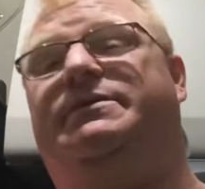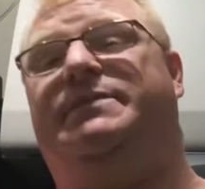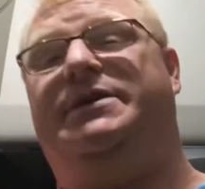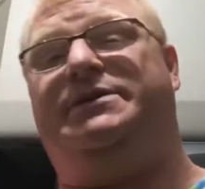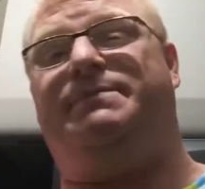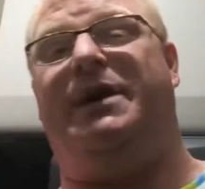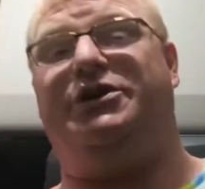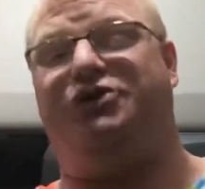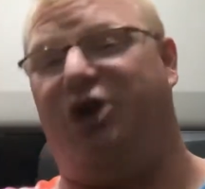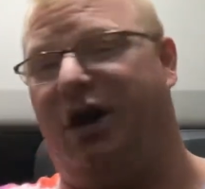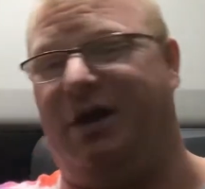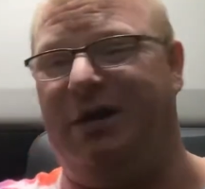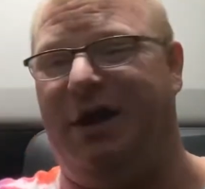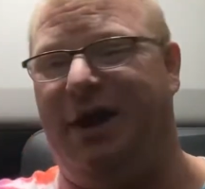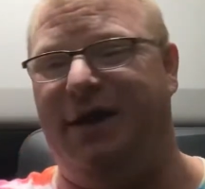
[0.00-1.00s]
is my
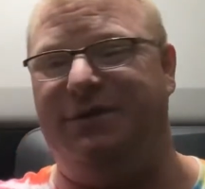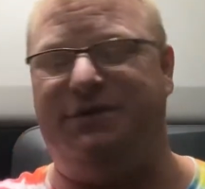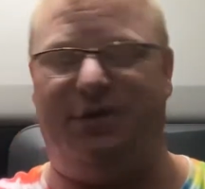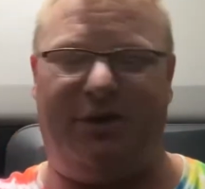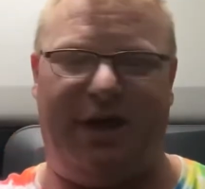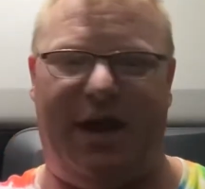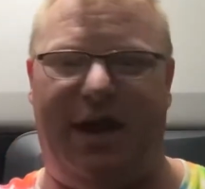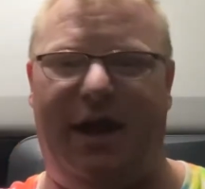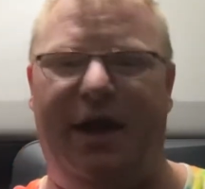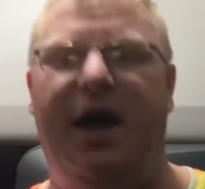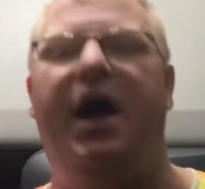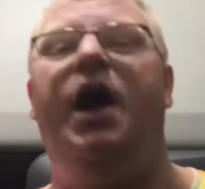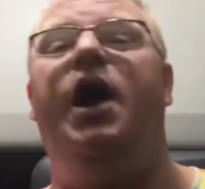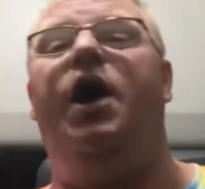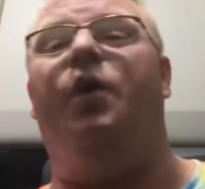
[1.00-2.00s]
truck lights. Okay,
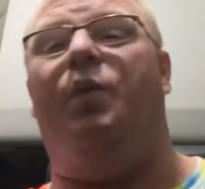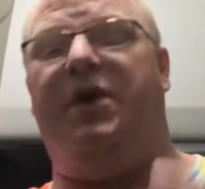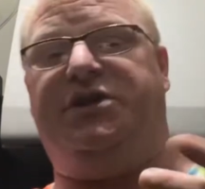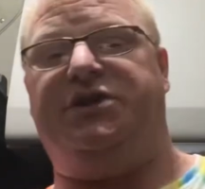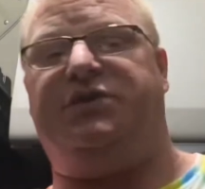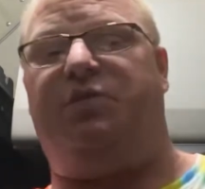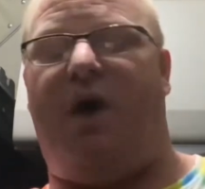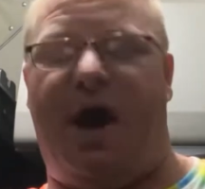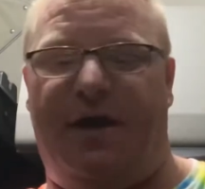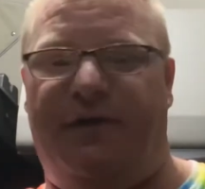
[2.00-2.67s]
which is why the